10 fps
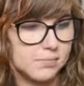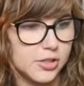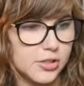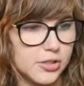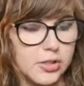
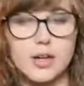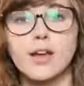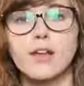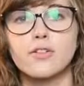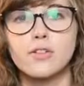just
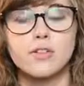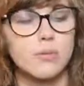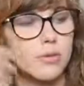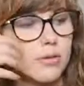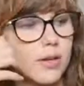starting actually, so
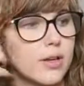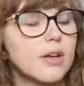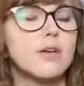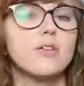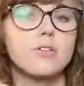I'm doing
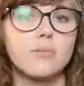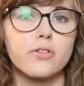some